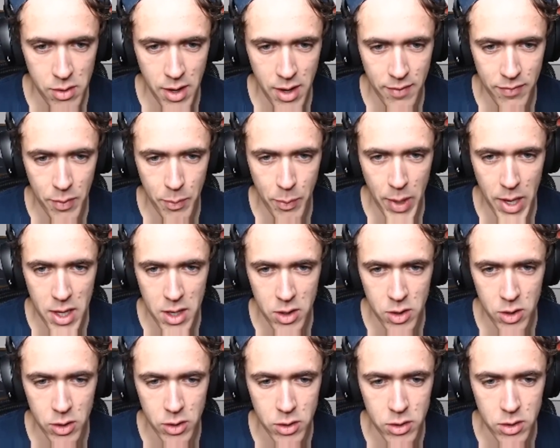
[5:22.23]
of the
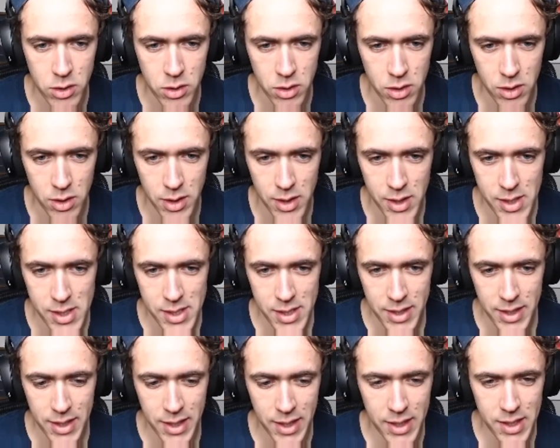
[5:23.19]

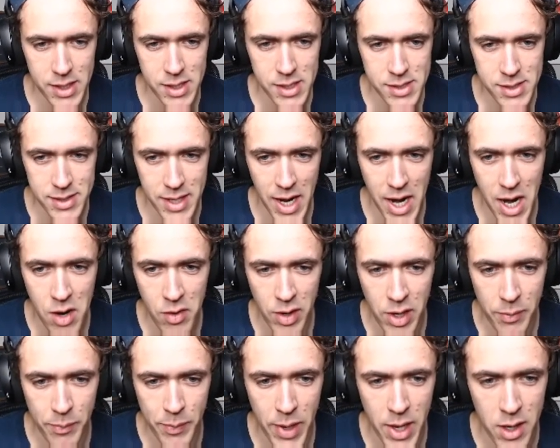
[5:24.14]
butthole. He's tearing
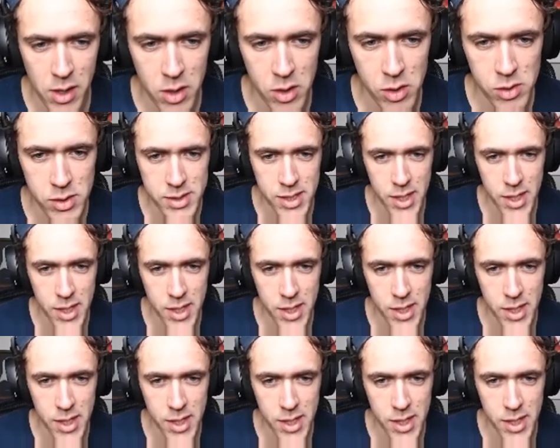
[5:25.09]
buttholes